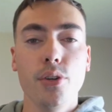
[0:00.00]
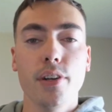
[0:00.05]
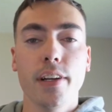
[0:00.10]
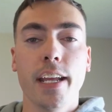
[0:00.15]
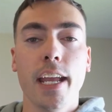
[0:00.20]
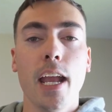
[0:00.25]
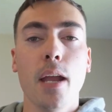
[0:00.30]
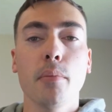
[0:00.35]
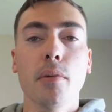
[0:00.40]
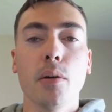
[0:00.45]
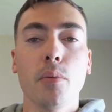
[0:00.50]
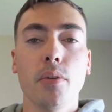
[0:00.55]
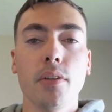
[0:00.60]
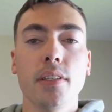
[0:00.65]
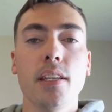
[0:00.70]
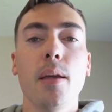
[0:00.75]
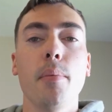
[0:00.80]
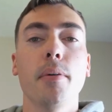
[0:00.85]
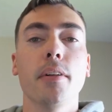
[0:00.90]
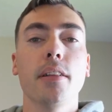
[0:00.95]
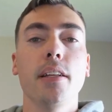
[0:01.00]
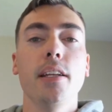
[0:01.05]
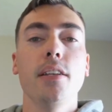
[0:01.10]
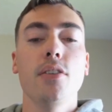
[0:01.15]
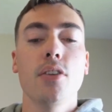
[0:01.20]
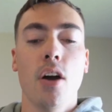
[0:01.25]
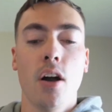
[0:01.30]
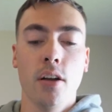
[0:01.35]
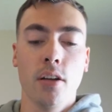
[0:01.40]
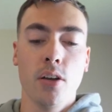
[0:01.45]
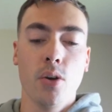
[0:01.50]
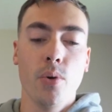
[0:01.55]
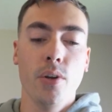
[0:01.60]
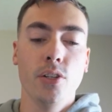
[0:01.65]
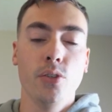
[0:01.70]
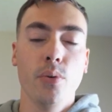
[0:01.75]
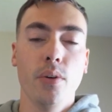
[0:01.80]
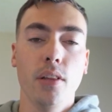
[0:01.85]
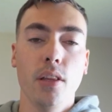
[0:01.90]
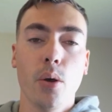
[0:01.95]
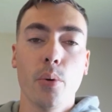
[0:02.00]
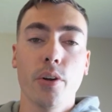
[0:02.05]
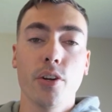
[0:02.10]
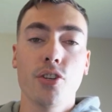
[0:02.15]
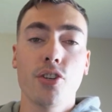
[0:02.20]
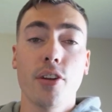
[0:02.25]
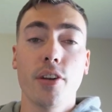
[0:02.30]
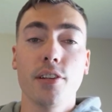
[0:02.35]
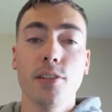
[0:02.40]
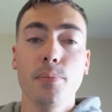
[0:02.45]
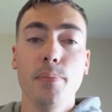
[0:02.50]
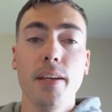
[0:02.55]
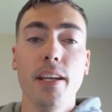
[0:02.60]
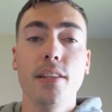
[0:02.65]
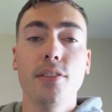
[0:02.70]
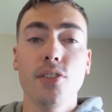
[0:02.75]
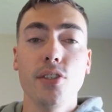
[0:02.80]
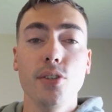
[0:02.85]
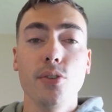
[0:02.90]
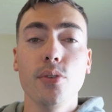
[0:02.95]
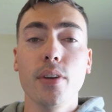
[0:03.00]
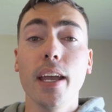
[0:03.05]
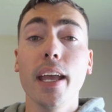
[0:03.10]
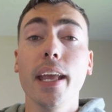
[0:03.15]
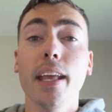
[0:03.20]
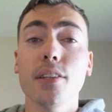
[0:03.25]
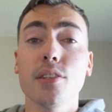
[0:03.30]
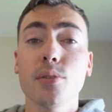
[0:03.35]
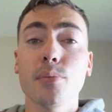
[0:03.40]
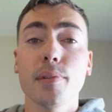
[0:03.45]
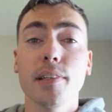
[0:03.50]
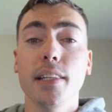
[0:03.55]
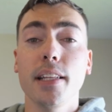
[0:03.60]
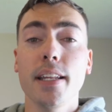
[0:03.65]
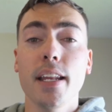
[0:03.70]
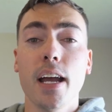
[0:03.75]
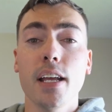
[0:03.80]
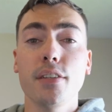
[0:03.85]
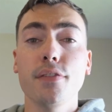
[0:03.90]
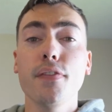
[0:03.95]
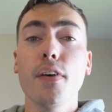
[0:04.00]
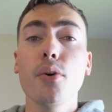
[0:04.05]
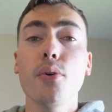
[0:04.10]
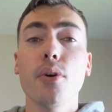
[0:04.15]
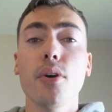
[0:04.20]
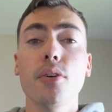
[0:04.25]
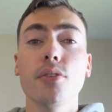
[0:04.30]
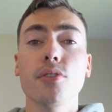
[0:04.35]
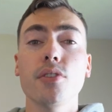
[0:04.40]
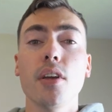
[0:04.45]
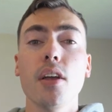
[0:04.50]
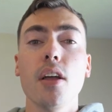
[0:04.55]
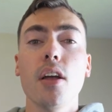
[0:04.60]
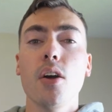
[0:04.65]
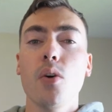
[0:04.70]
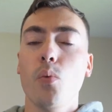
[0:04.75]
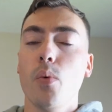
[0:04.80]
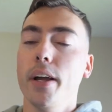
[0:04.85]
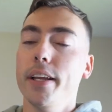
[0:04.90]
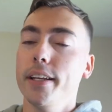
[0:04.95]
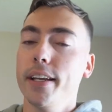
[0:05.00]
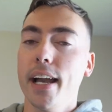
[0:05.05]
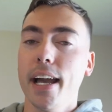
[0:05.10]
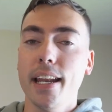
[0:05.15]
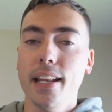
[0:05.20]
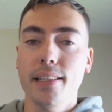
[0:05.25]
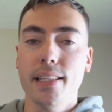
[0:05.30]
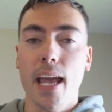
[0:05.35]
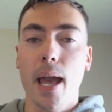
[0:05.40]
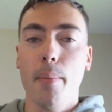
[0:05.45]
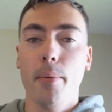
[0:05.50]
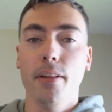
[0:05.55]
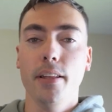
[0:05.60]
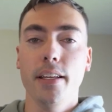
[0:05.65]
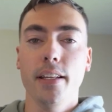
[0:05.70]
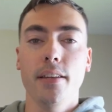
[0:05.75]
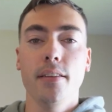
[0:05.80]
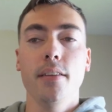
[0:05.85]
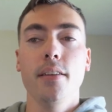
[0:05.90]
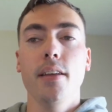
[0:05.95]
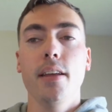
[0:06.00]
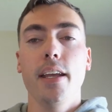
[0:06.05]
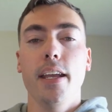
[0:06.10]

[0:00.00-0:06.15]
your camera will typically not go into a lower shutter speed, so you can get some really nice photos while you kind of dabble in